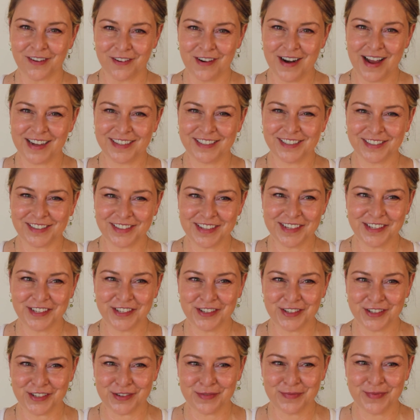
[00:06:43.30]

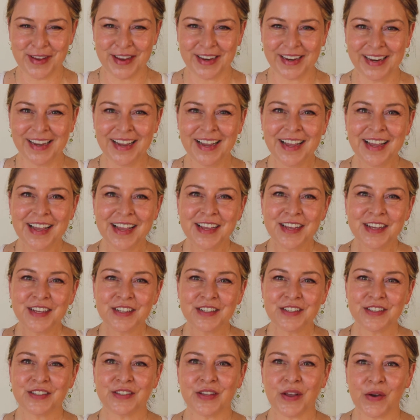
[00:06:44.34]
congratulations to me.
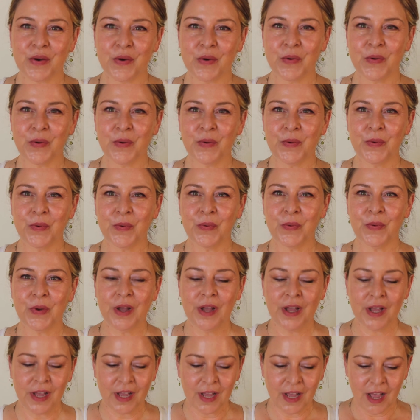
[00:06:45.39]
So,
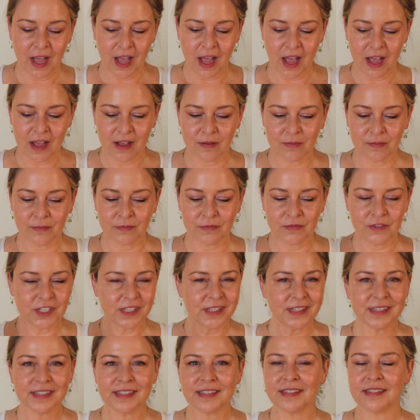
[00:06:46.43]
um,
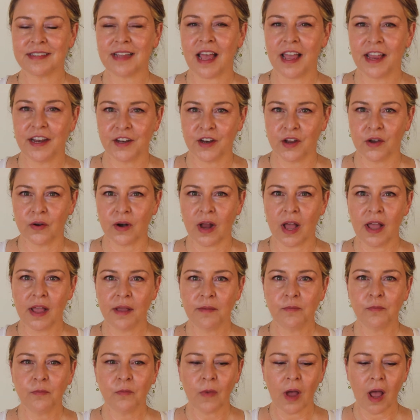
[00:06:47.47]
just a side note,
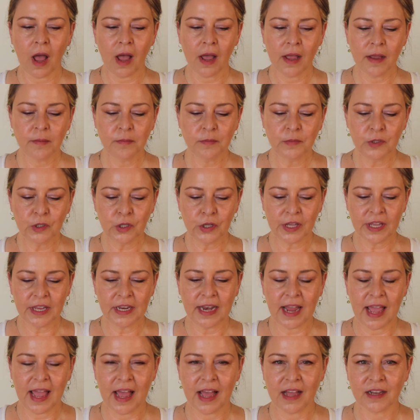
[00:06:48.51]
I'm, I'm
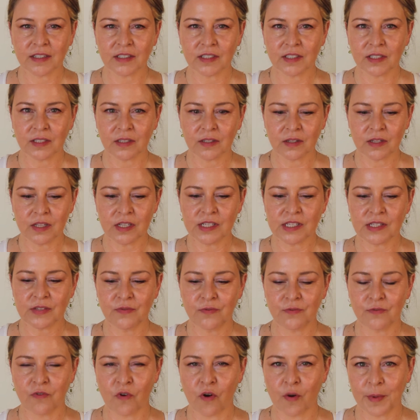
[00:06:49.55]
looking at this
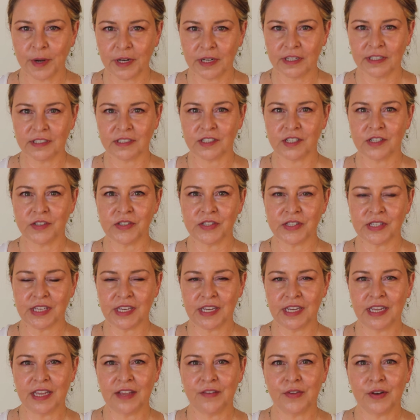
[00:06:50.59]
formula to
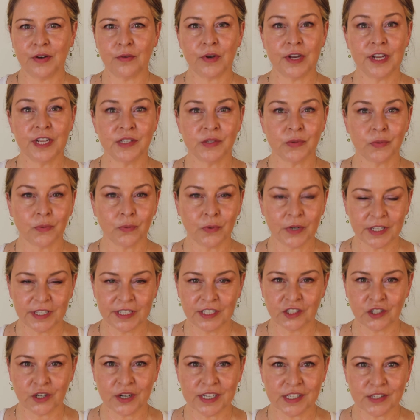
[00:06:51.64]
see if it is
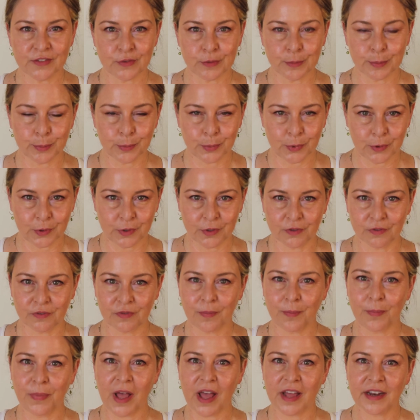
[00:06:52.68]
really transfer
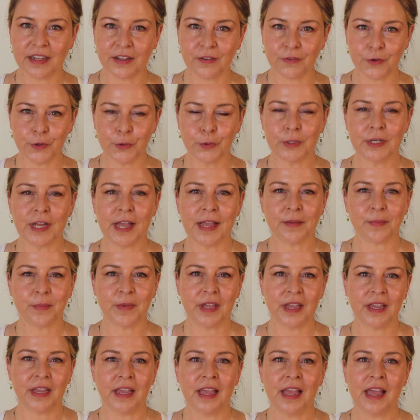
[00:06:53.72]
proof. But if you're like
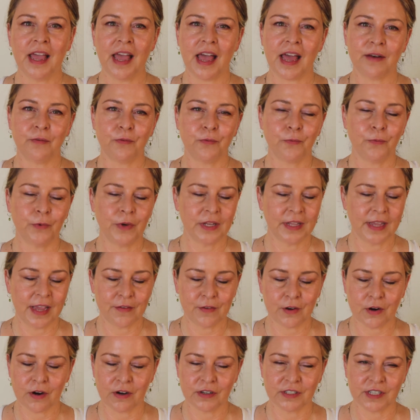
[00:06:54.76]
me and really have
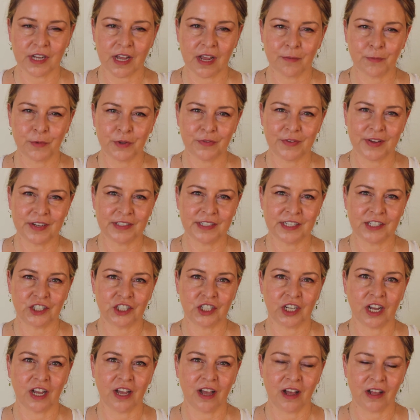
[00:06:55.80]
a hard time with
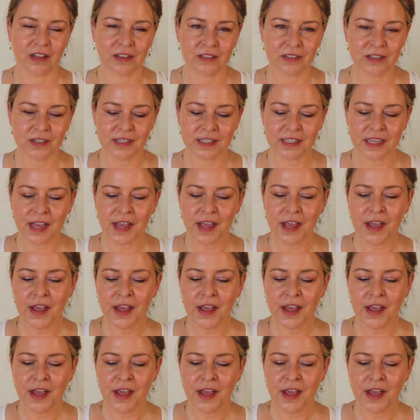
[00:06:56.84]
foundation colors,